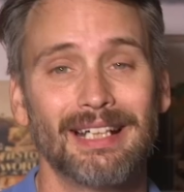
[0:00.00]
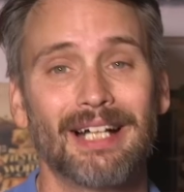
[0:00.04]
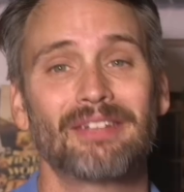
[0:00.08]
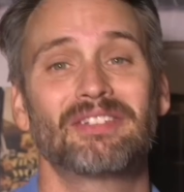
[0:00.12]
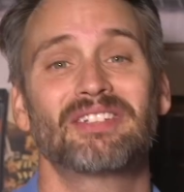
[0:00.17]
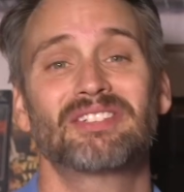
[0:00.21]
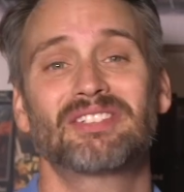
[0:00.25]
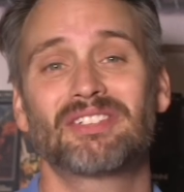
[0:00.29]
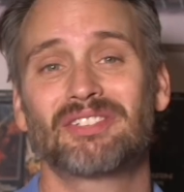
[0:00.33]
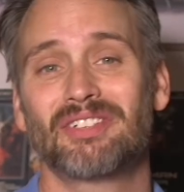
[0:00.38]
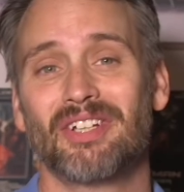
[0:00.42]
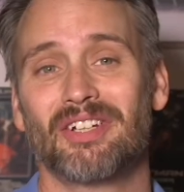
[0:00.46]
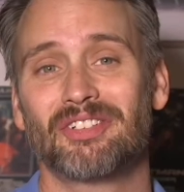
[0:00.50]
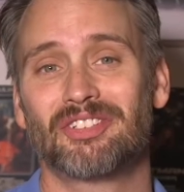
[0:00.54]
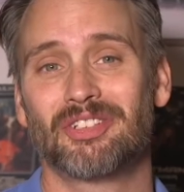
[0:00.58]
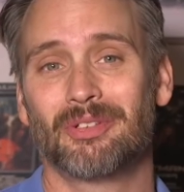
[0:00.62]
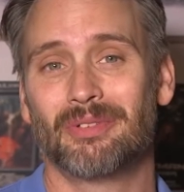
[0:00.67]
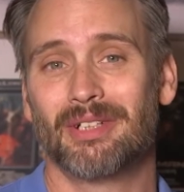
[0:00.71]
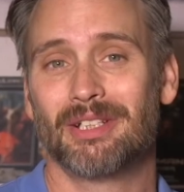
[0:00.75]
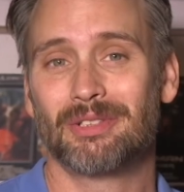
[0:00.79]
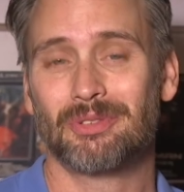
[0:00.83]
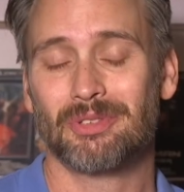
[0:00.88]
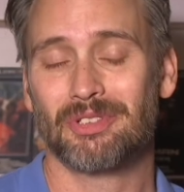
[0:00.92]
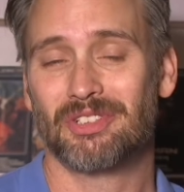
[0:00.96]
Now this is also
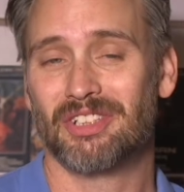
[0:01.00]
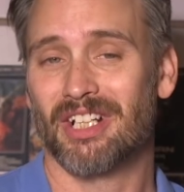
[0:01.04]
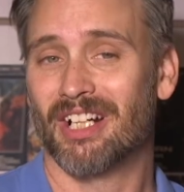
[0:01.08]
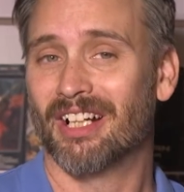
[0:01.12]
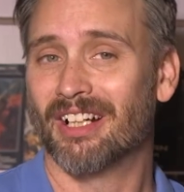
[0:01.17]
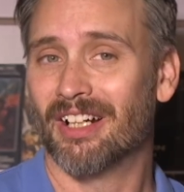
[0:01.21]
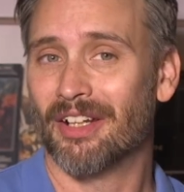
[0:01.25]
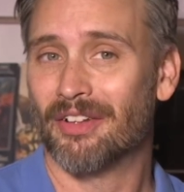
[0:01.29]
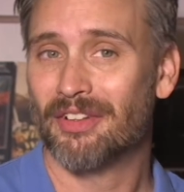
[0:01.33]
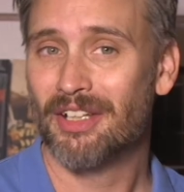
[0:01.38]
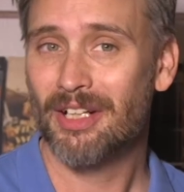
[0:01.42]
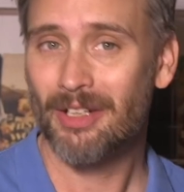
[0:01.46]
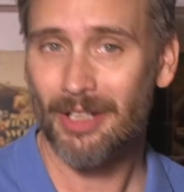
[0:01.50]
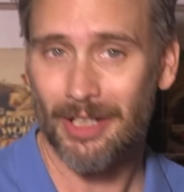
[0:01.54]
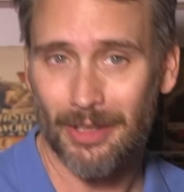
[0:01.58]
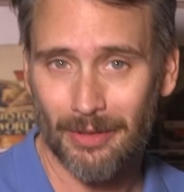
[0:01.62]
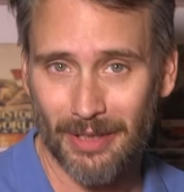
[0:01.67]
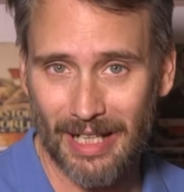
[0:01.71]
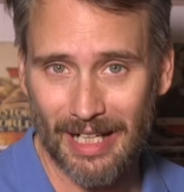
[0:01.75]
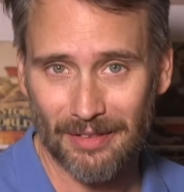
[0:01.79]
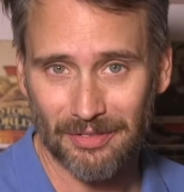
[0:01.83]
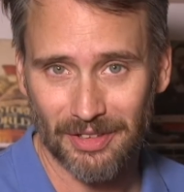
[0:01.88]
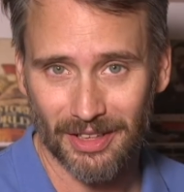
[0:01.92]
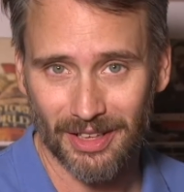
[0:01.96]
interesting in a theory
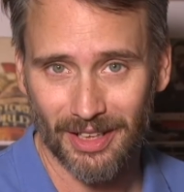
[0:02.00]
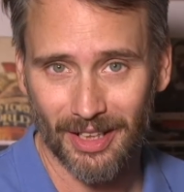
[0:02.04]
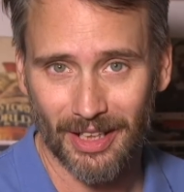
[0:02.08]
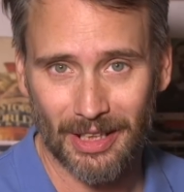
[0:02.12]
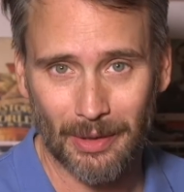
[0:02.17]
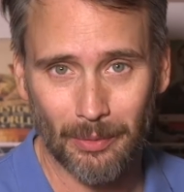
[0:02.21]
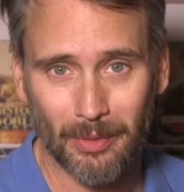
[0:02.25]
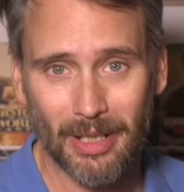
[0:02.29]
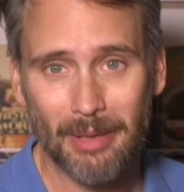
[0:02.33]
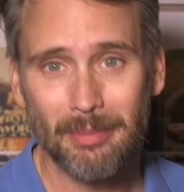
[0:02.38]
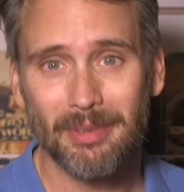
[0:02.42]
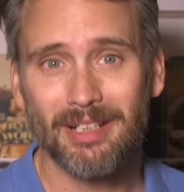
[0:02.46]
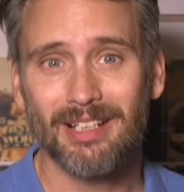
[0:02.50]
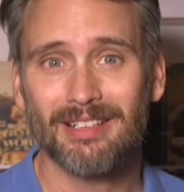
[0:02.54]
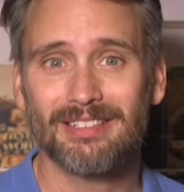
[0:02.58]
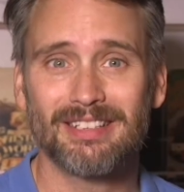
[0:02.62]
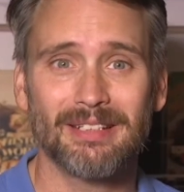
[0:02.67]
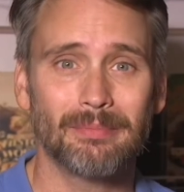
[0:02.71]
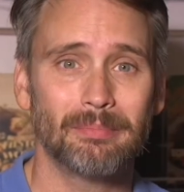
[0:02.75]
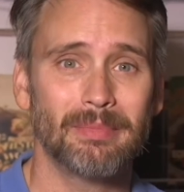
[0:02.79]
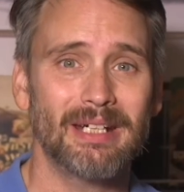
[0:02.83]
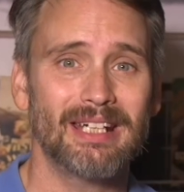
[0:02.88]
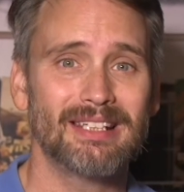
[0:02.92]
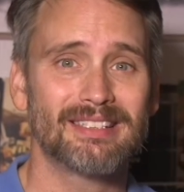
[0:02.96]
crafting kind of way, because
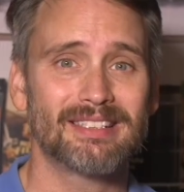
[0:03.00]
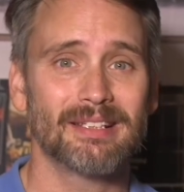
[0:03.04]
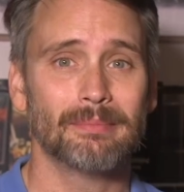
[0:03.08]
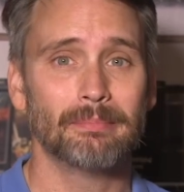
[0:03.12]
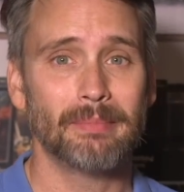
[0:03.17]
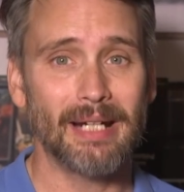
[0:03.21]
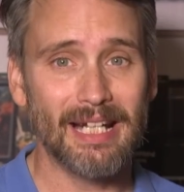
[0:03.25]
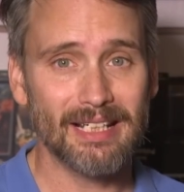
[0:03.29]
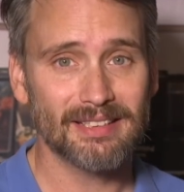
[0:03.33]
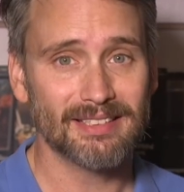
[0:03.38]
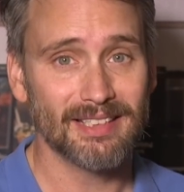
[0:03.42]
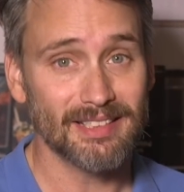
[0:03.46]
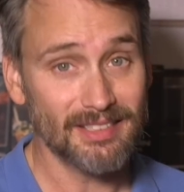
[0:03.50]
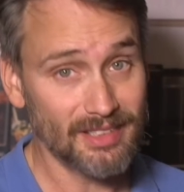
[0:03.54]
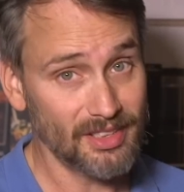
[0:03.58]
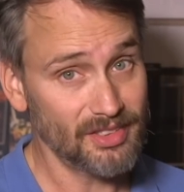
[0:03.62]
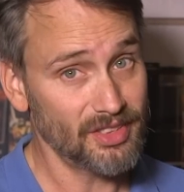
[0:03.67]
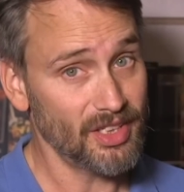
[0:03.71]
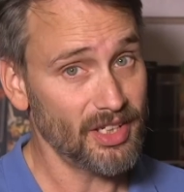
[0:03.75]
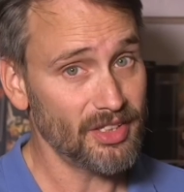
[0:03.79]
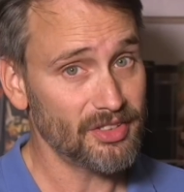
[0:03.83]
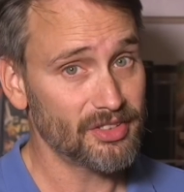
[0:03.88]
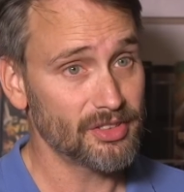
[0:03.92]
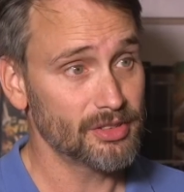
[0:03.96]
it means that Mantis
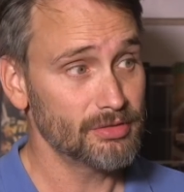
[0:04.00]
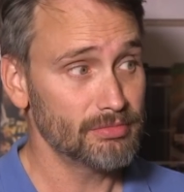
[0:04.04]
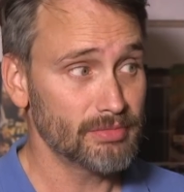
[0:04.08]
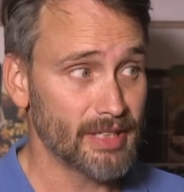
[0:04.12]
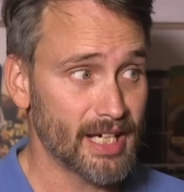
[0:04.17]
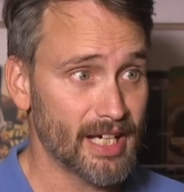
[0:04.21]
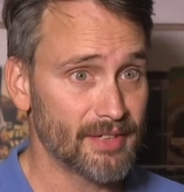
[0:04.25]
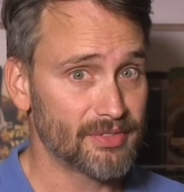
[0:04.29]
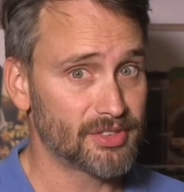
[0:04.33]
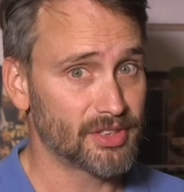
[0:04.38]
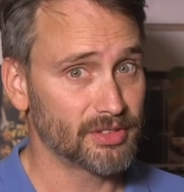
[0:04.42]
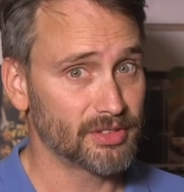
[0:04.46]
is also half